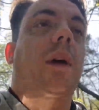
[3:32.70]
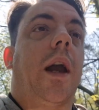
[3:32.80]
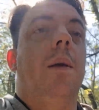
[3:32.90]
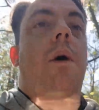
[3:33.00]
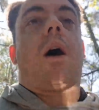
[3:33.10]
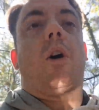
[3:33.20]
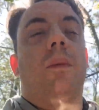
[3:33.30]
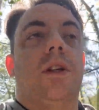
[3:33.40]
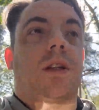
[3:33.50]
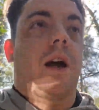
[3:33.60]
get him. I
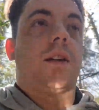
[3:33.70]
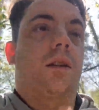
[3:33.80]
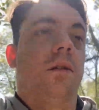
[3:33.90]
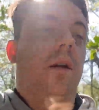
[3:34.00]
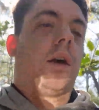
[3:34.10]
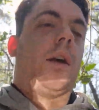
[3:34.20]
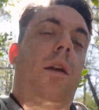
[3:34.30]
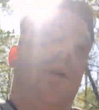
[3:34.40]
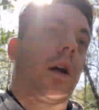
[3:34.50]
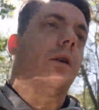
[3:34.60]
hope he stays.
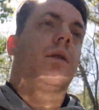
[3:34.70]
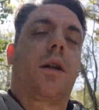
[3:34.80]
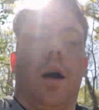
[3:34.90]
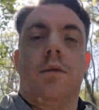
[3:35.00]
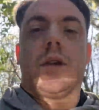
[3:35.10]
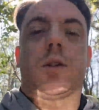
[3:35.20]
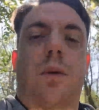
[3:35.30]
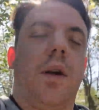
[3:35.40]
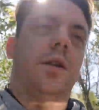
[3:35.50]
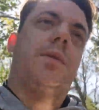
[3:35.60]
And if he goes, he goes. It is what it